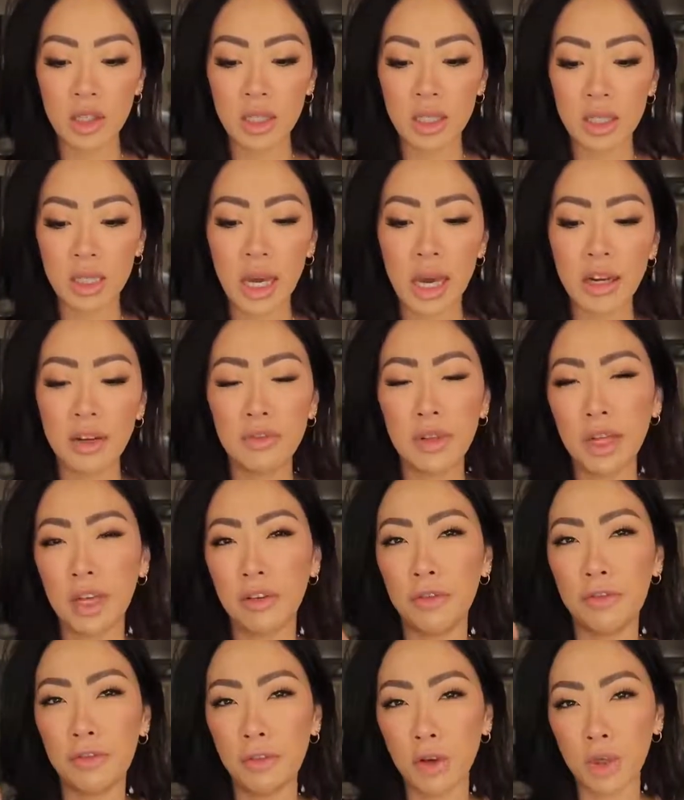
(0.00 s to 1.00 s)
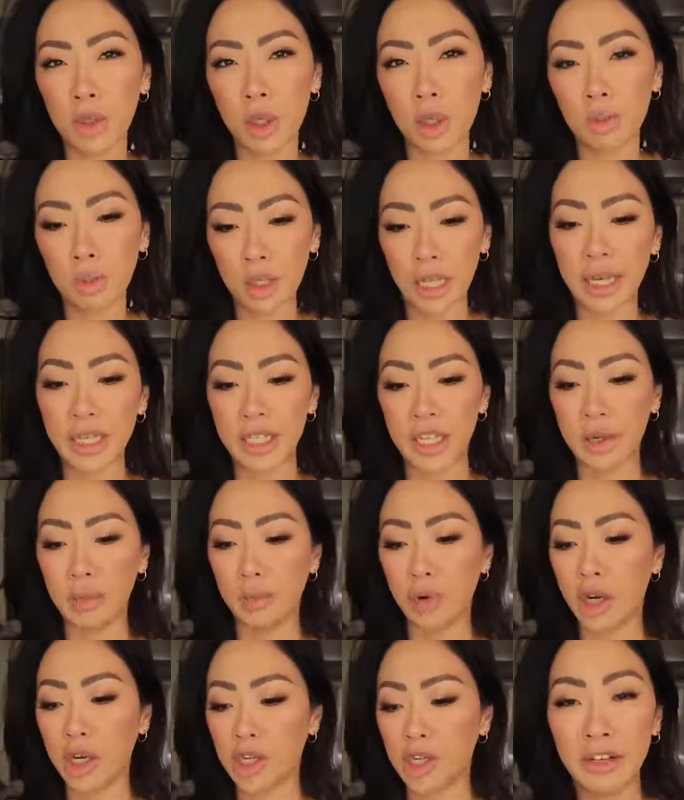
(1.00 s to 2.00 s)
just kind of like a fuller blending
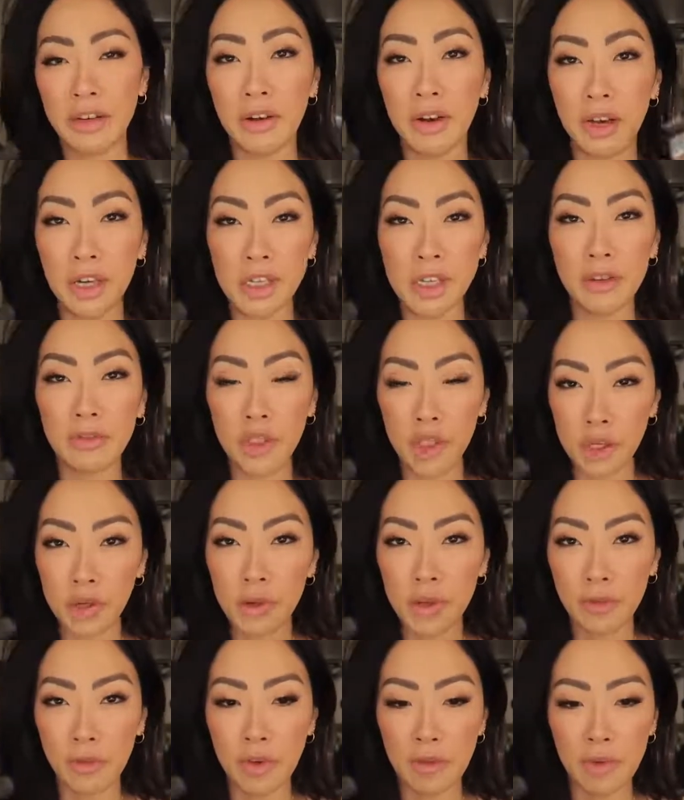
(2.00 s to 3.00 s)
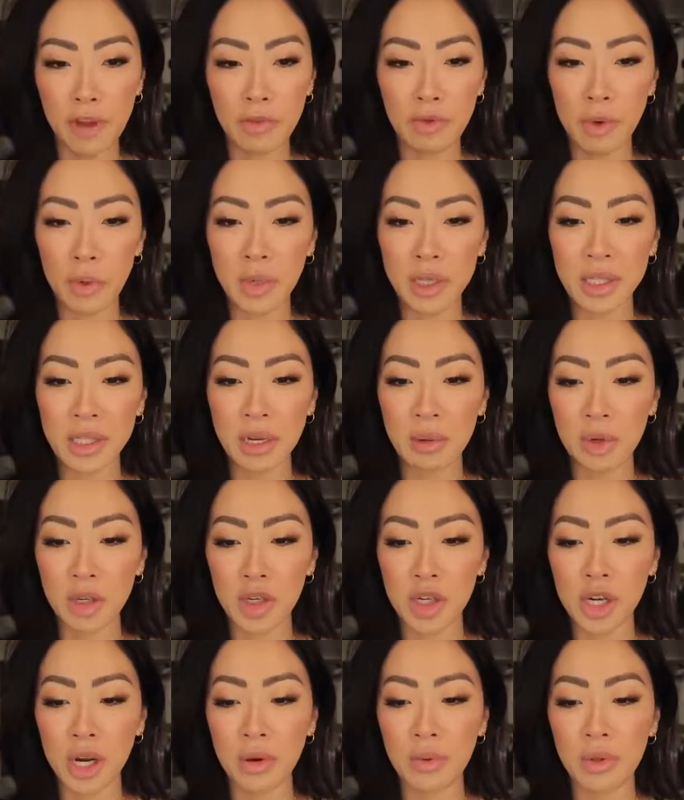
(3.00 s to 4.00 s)
brush. Now I actually have 2 different favorite ones that I'm gonna
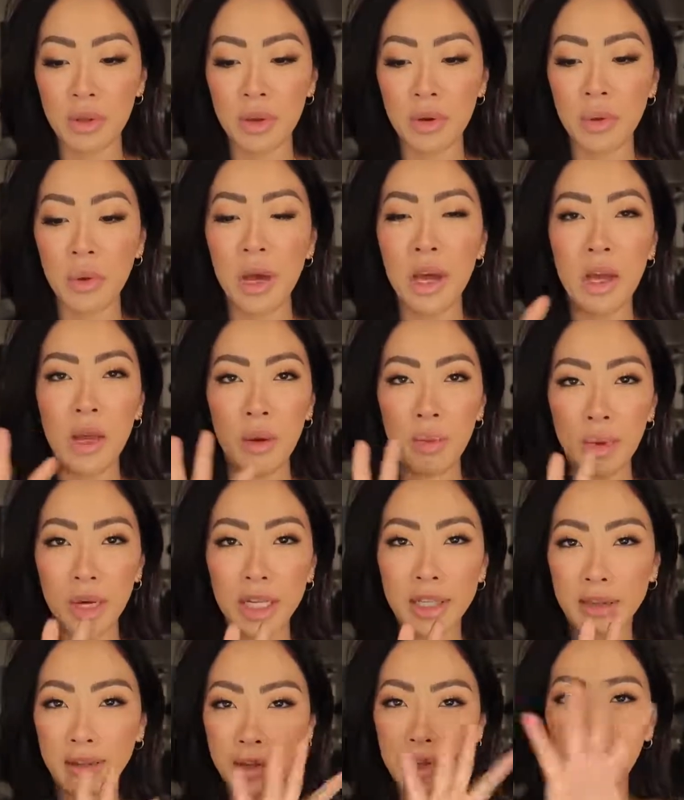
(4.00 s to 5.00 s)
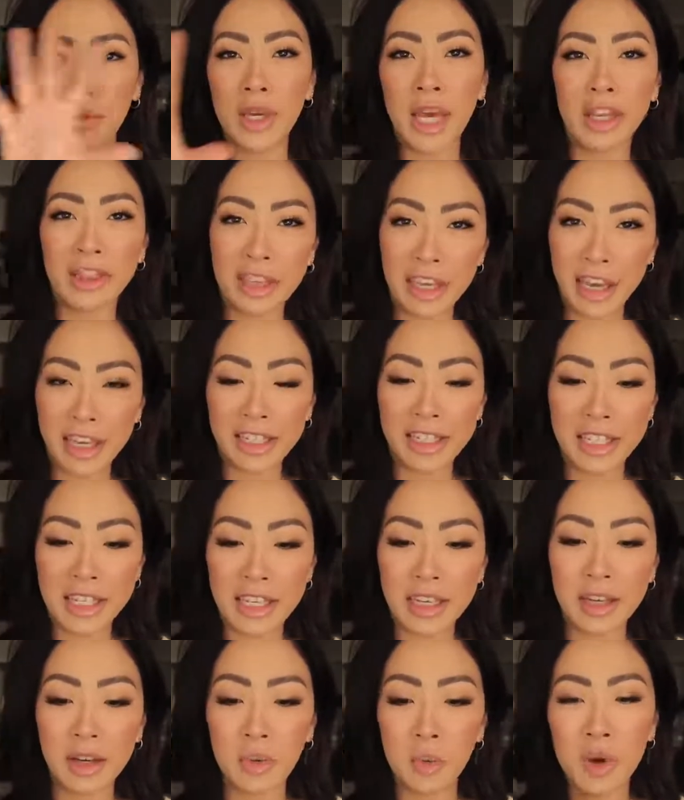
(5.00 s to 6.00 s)
share with you, but you get the
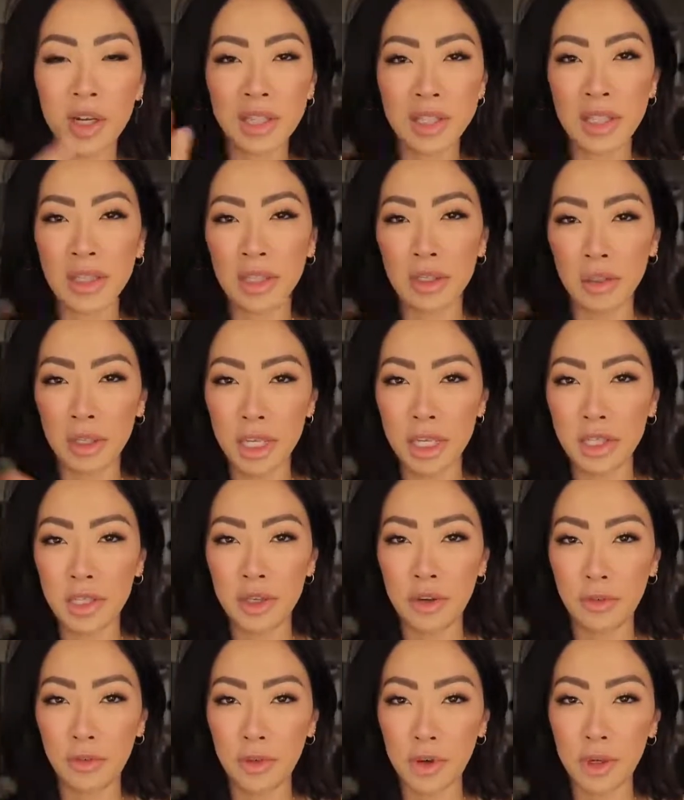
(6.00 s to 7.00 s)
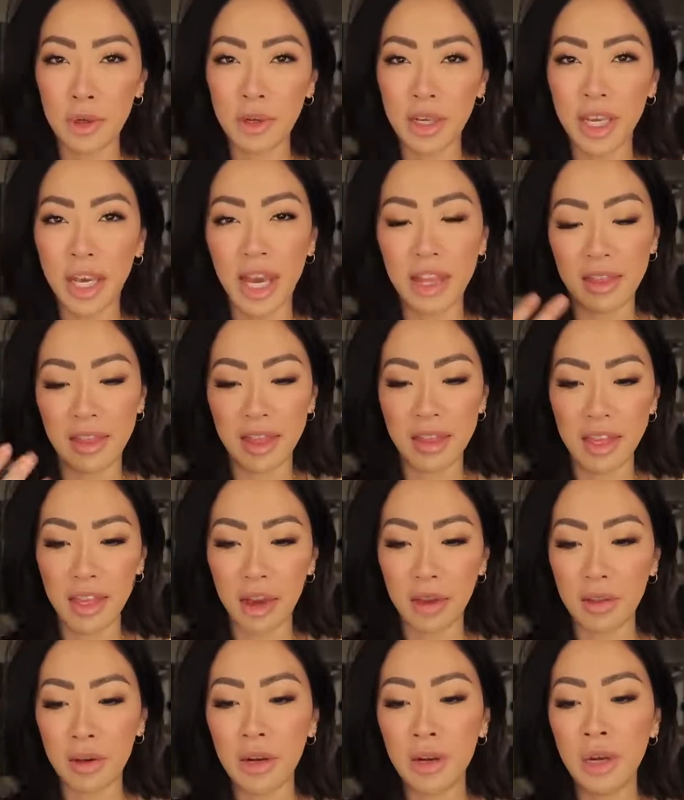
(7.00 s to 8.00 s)
idea. One is a little easier for you to get than the
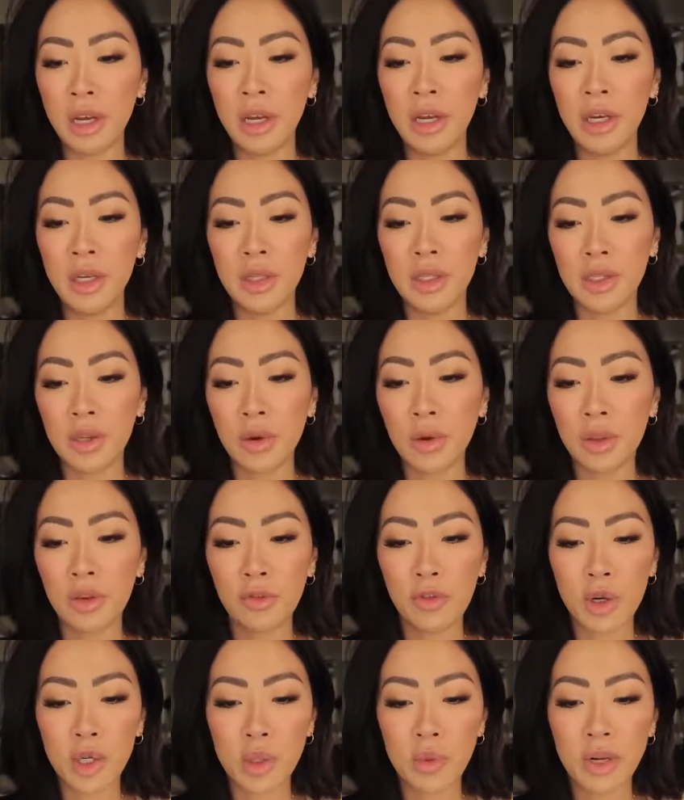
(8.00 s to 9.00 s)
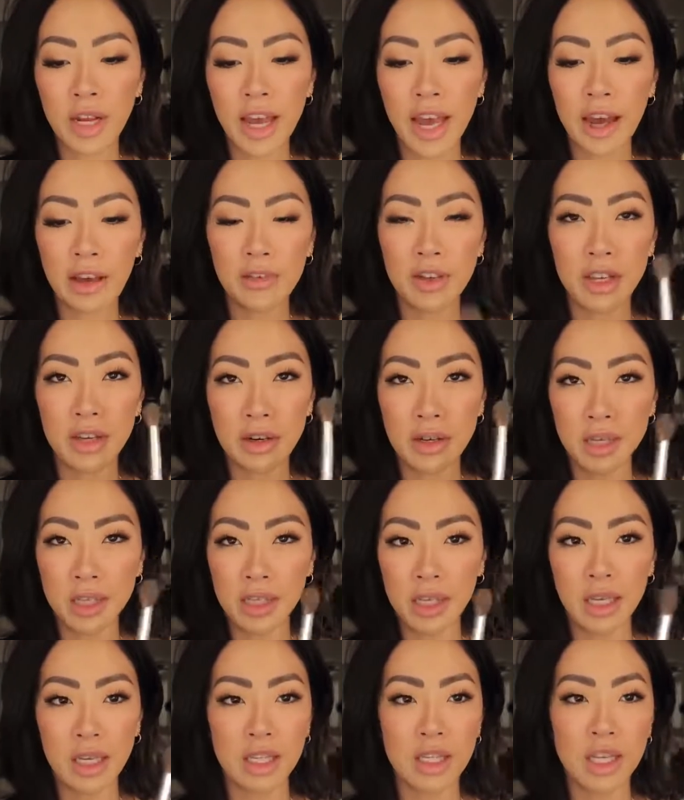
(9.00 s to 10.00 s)
other. So the first one I have here is
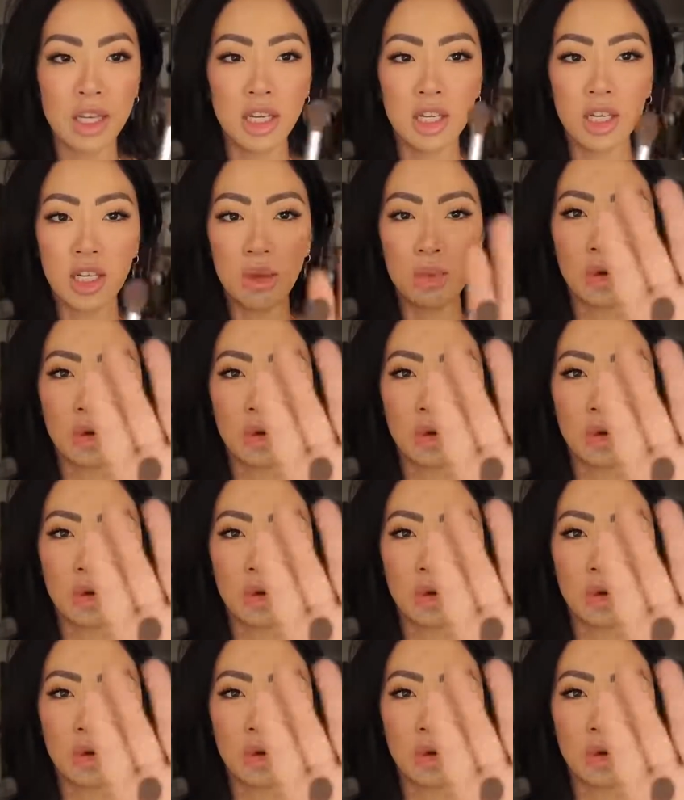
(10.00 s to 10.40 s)
like a TG